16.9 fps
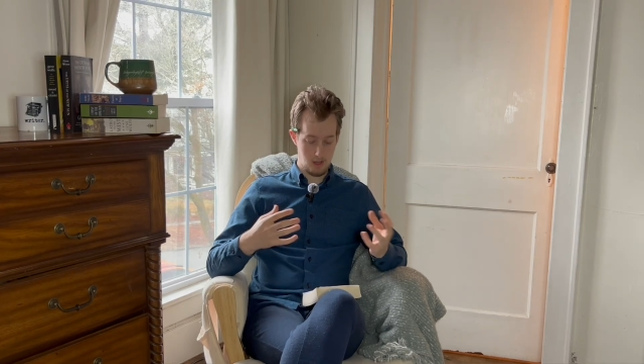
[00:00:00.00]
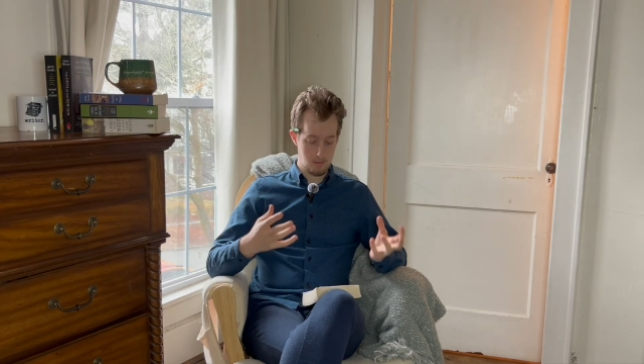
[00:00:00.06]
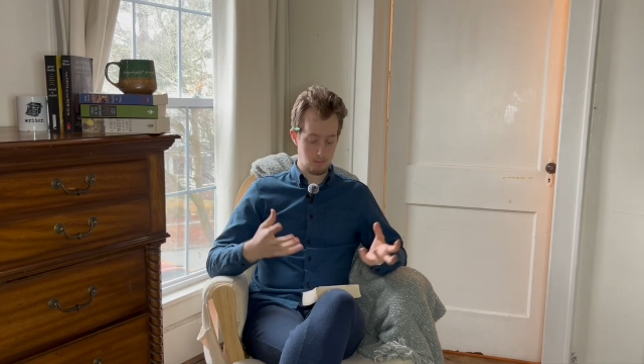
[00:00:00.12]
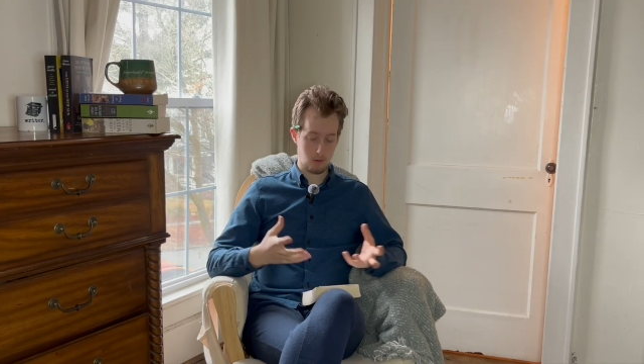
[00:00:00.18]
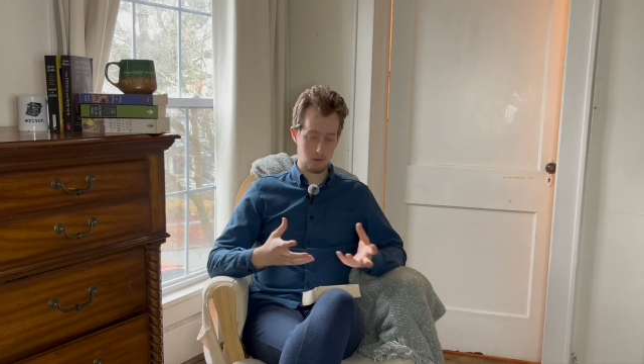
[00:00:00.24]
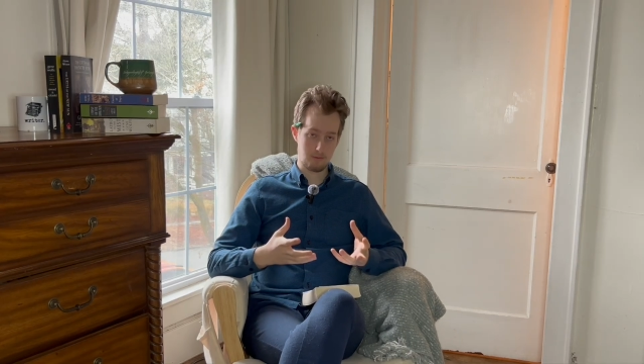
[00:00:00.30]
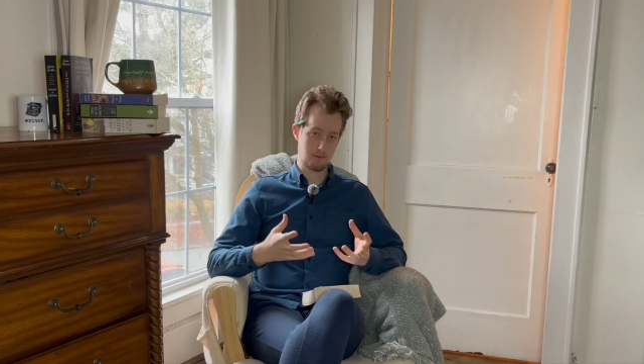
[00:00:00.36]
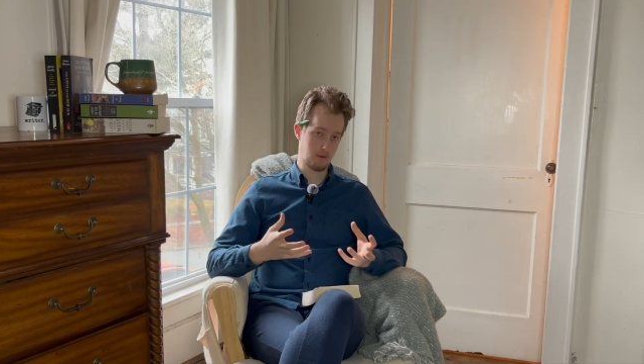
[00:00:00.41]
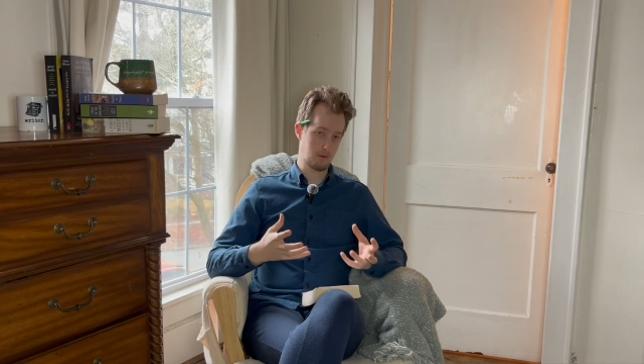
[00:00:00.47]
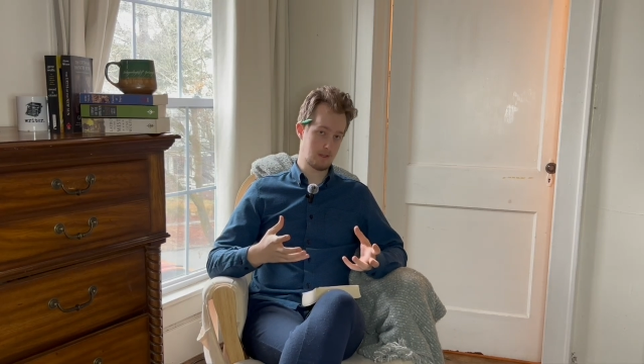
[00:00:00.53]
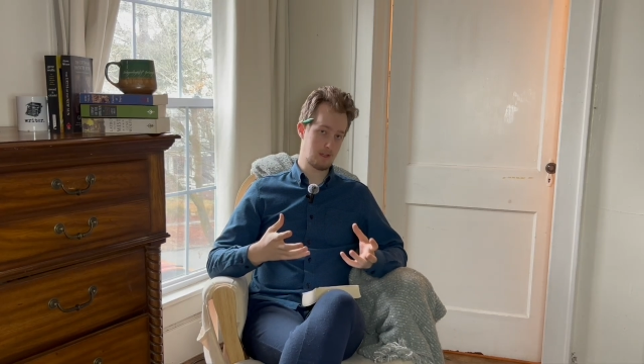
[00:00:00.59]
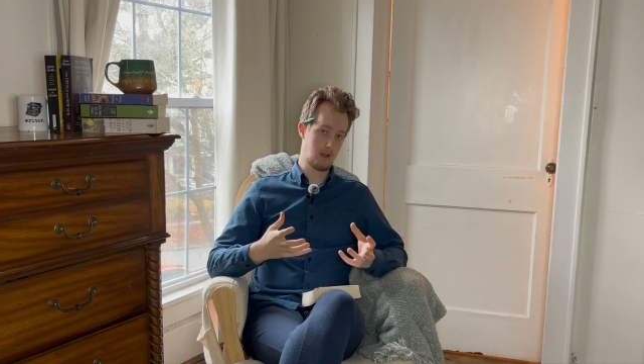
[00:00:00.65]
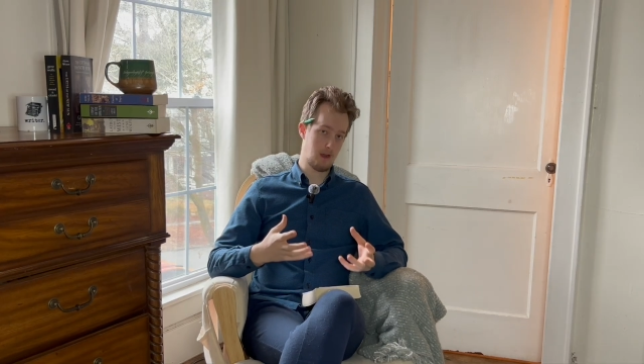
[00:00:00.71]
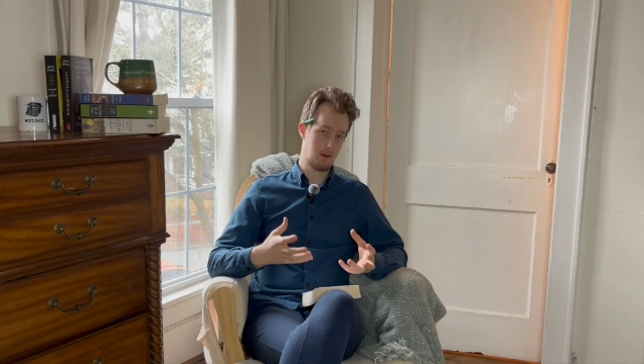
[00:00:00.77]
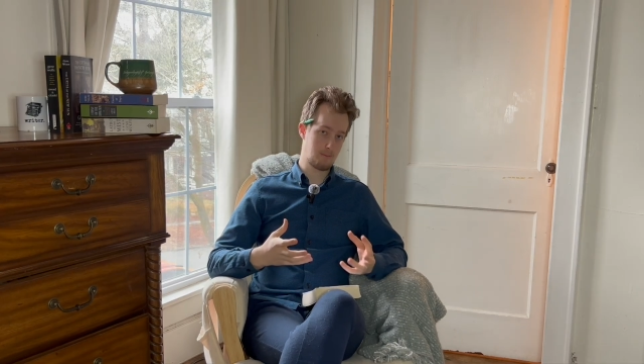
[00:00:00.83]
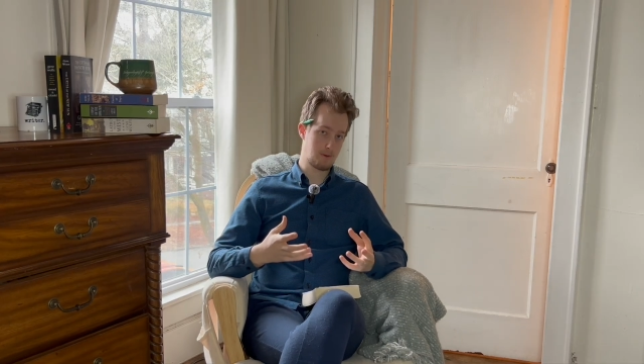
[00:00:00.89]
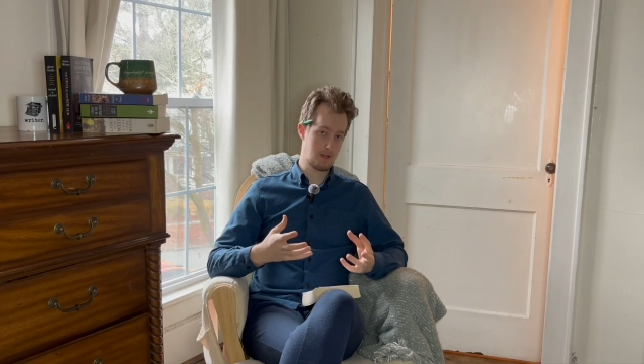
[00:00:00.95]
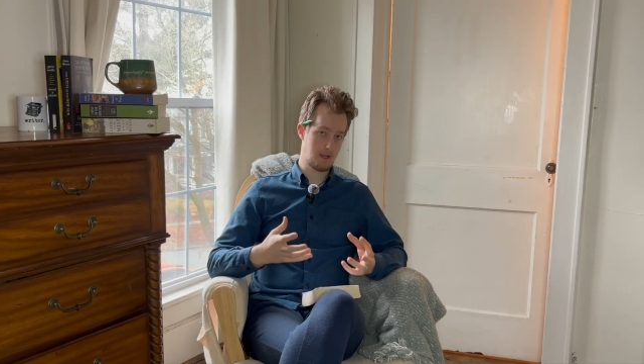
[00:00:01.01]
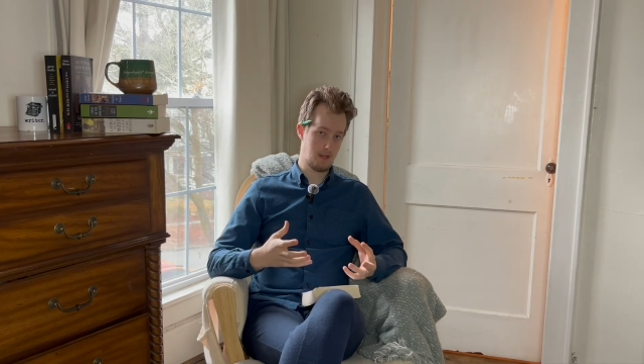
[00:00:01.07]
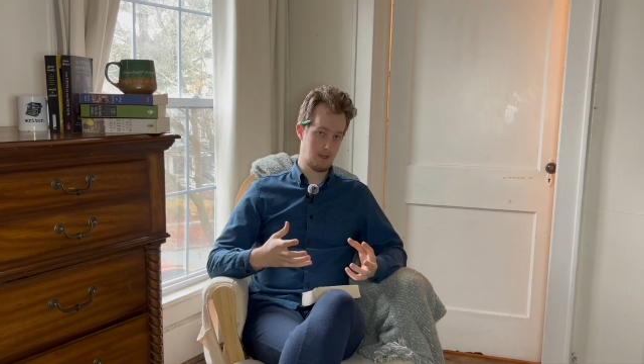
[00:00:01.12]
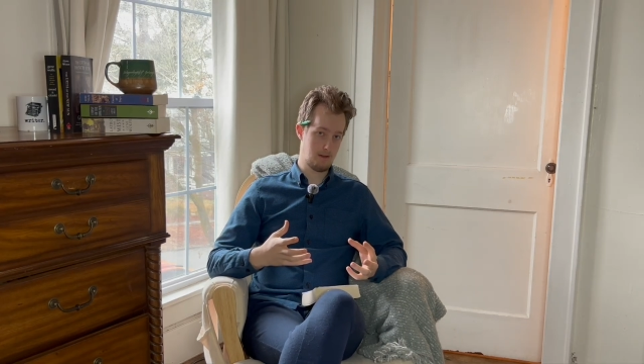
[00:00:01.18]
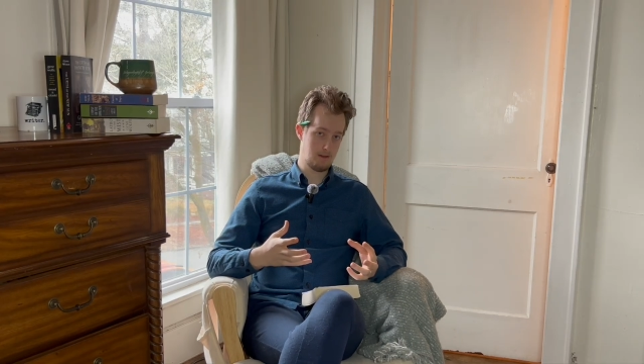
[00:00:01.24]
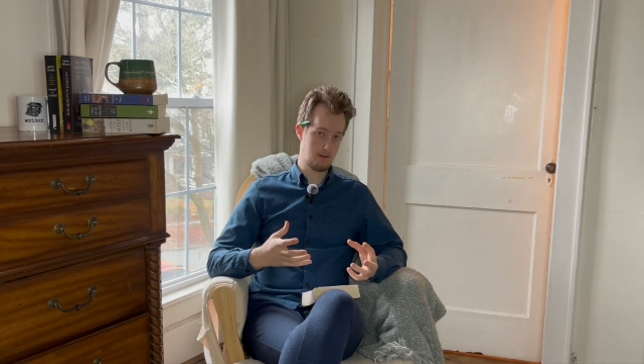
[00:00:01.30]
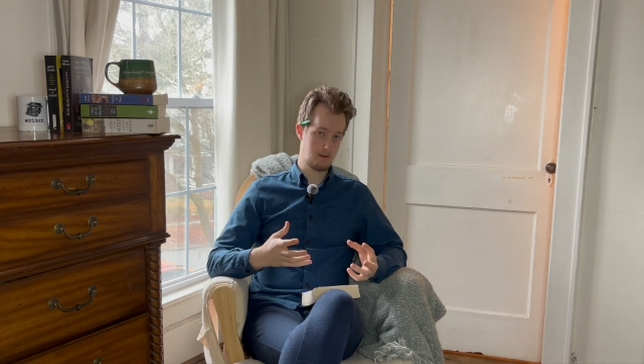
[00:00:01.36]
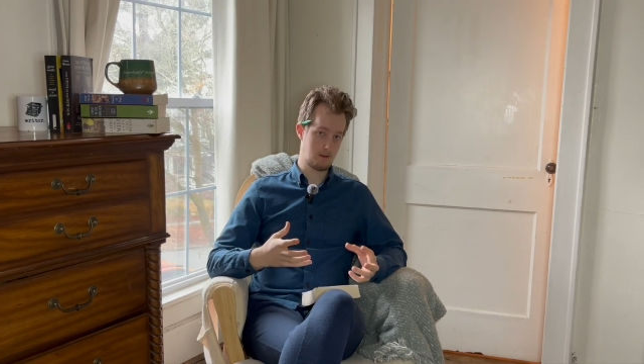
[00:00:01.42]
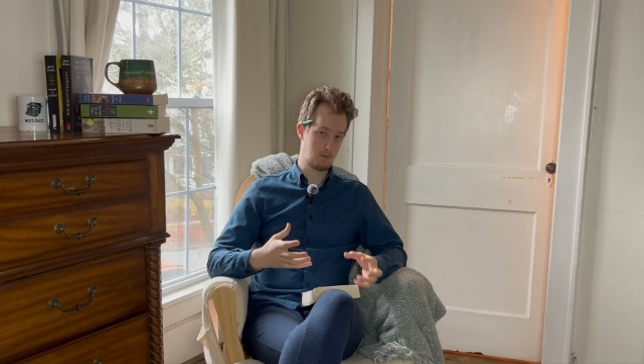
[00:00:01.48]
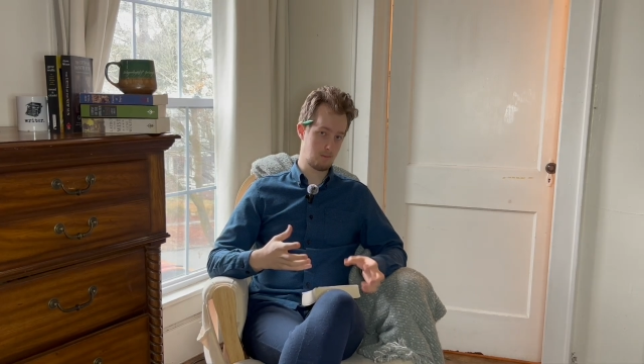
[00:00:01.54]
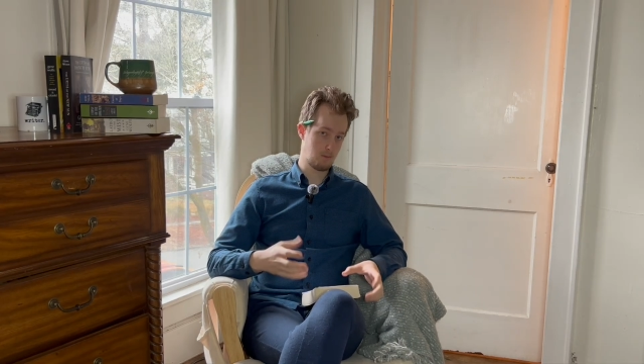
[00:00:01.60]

more fully comprehend